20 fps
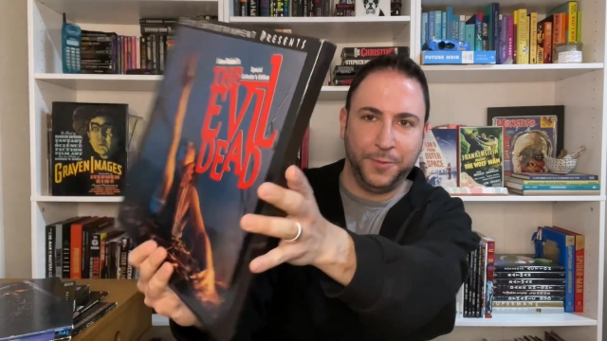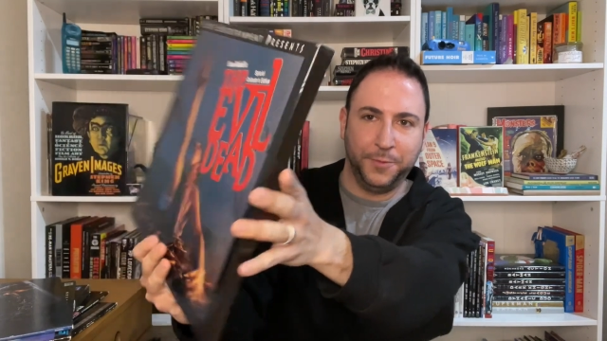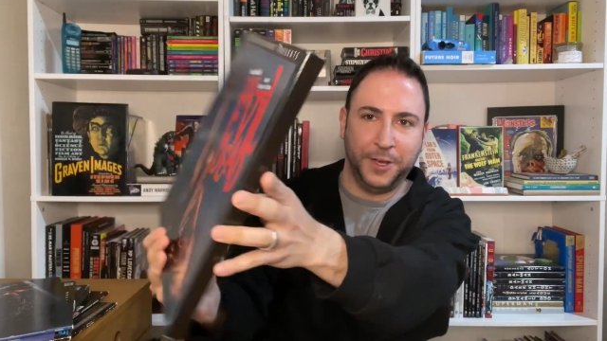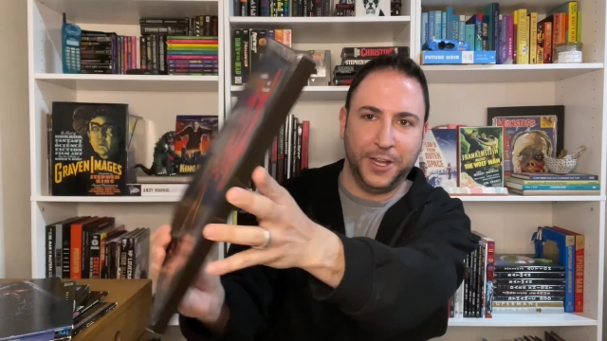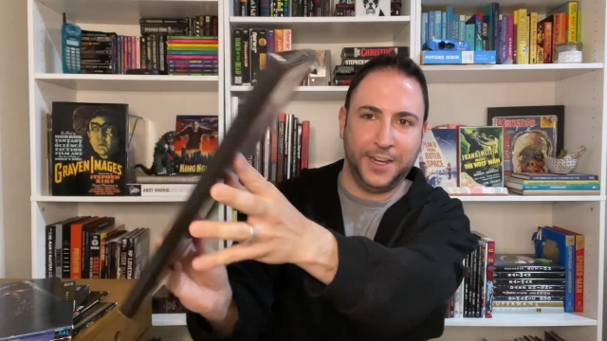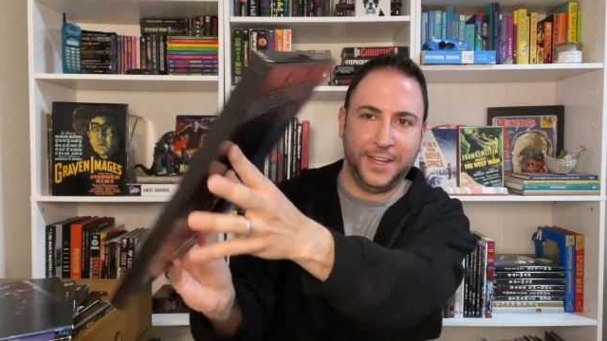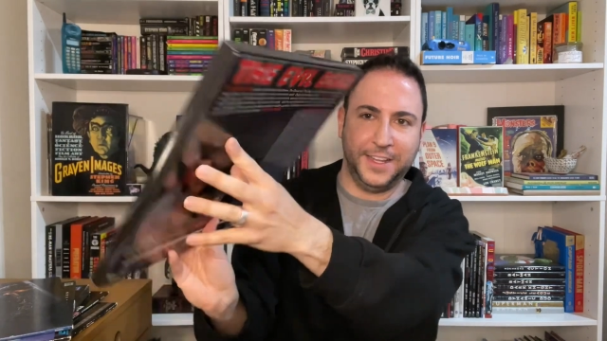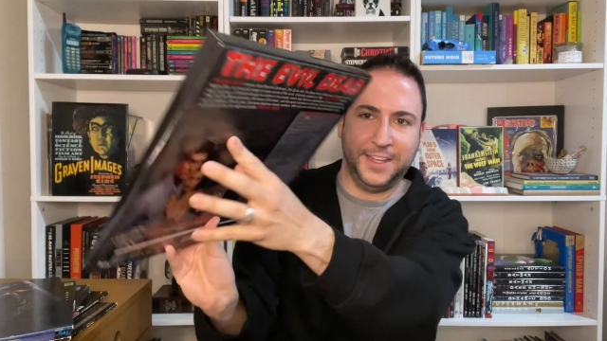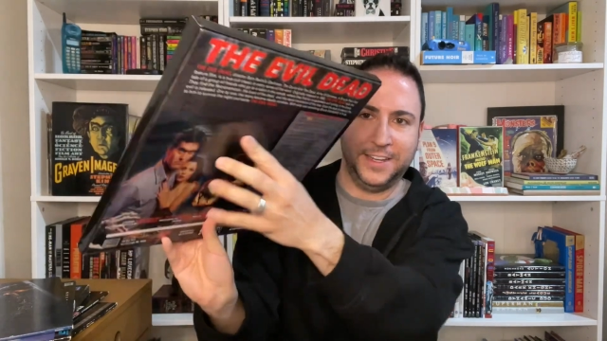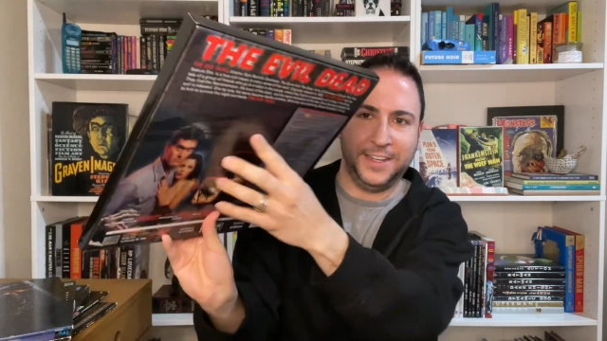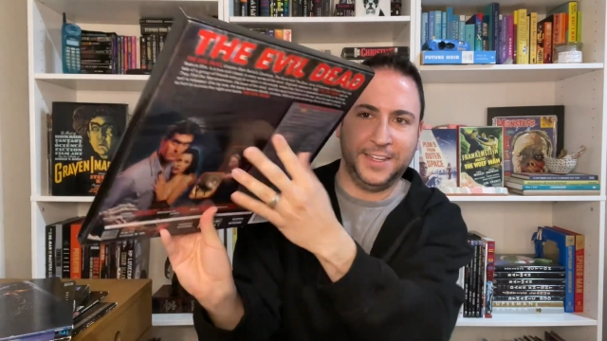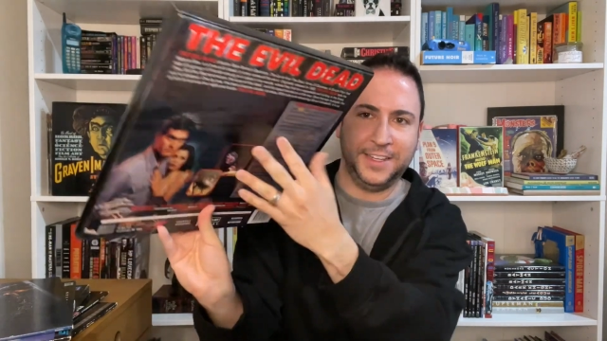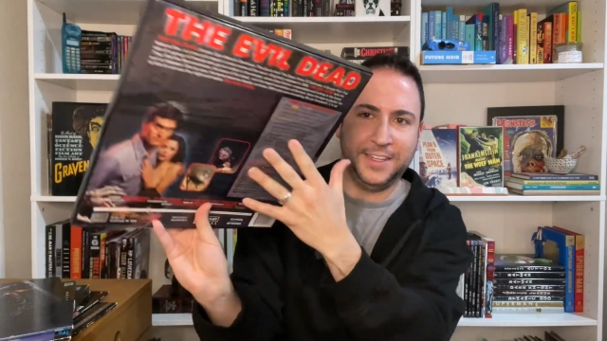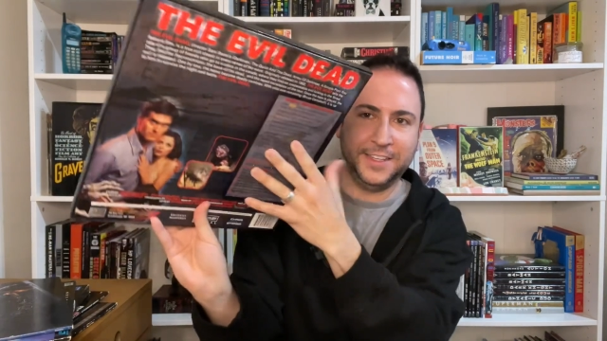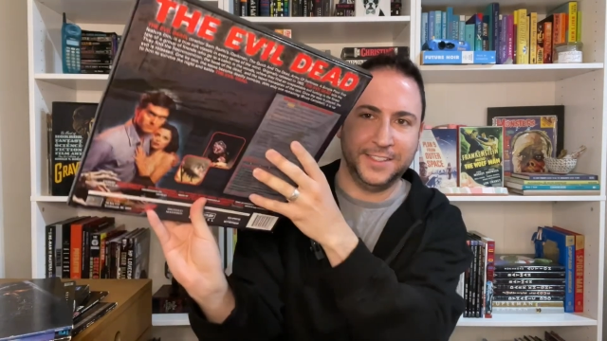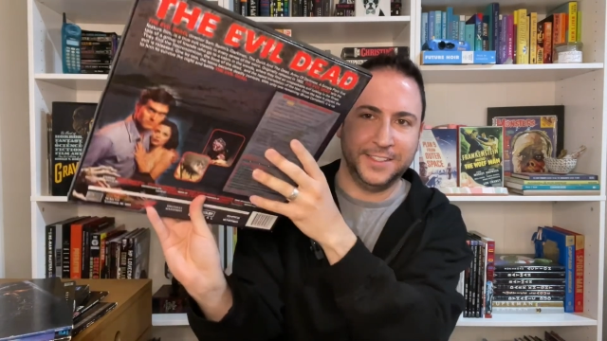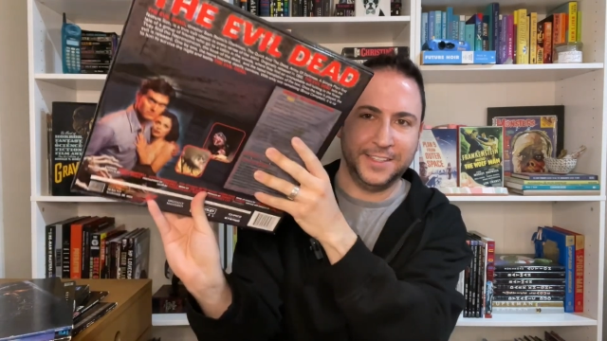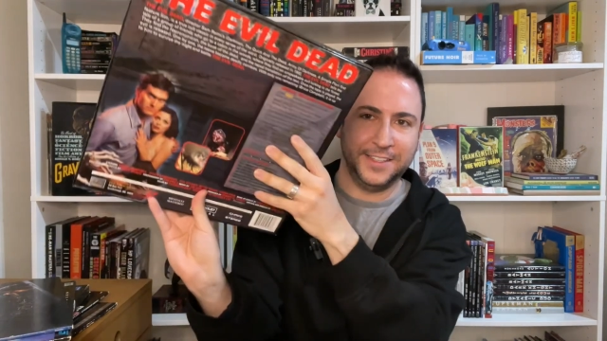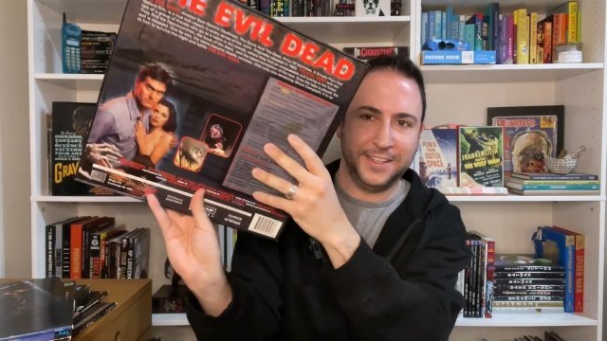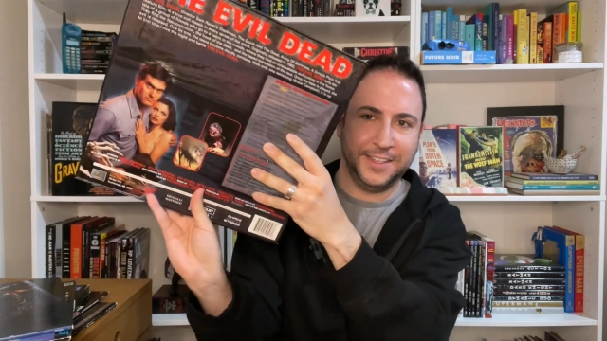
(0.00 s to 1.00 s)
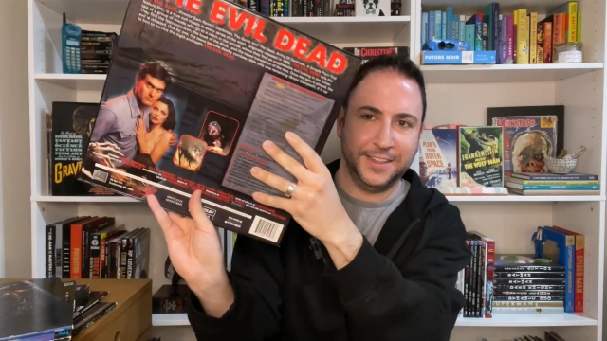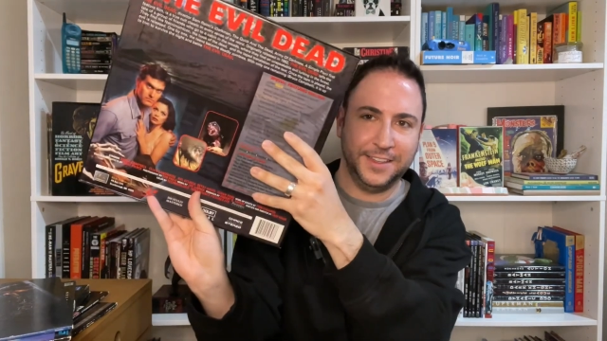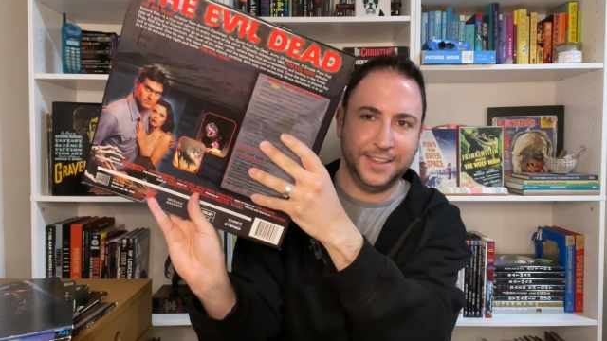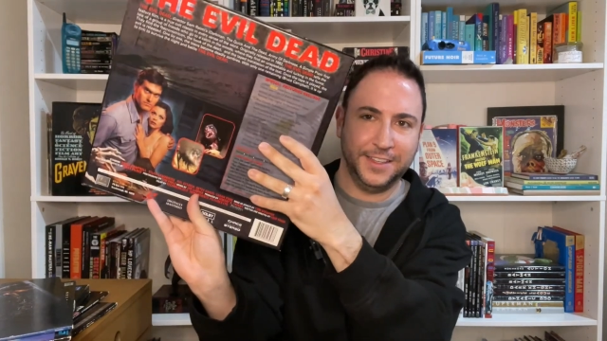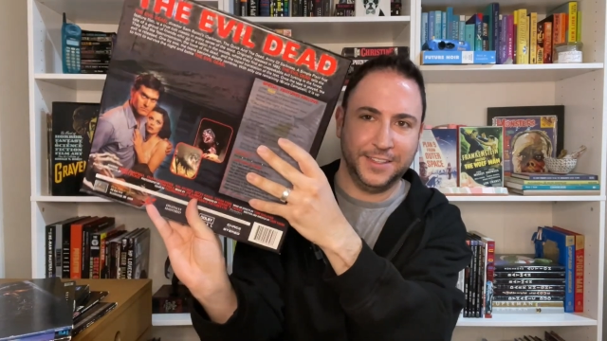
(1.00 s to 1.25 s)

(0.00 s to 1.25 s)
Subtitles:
but it is in